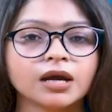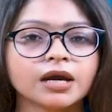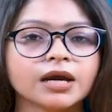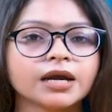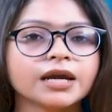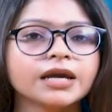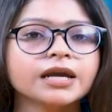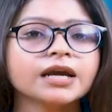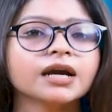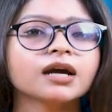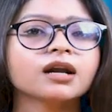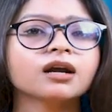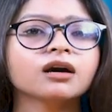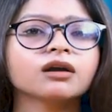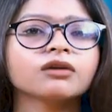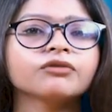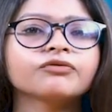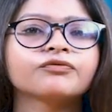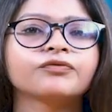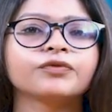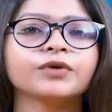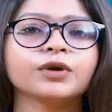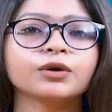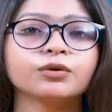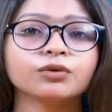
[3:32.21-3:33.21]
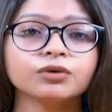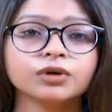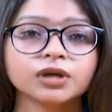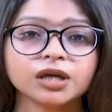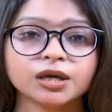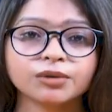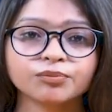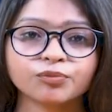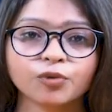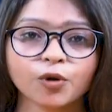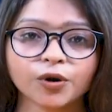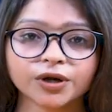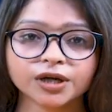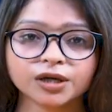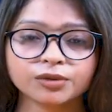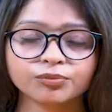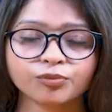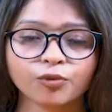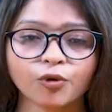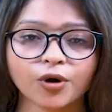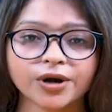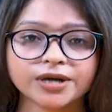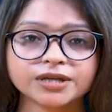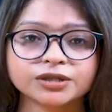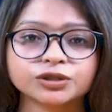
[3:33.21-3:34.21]
here are a few important
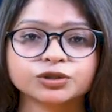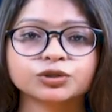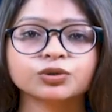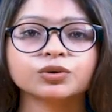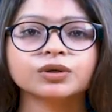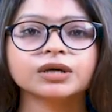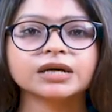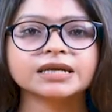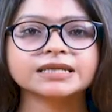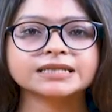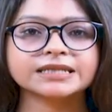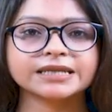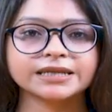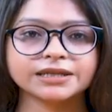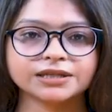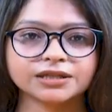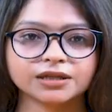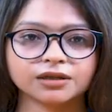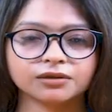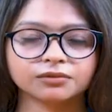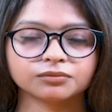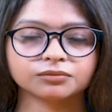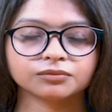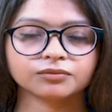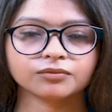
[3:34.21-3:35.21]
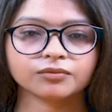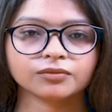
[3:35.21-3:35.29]
points to consider.